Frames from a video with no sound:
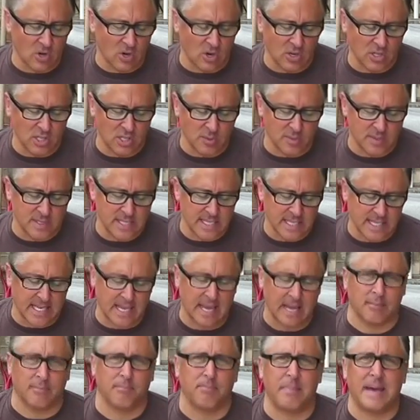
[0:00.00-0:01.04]
Gardener was to
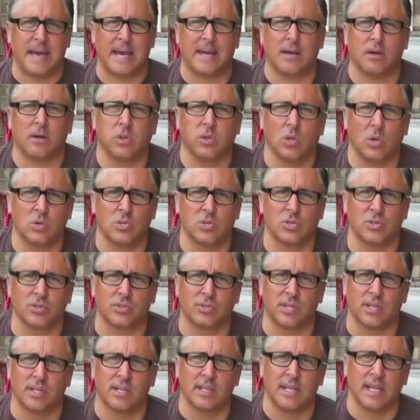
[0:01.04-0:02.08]
get back closer
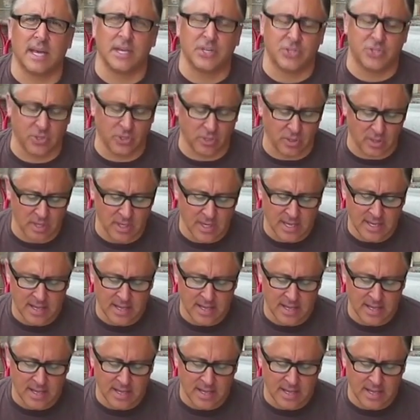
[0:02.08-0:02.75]
to nature,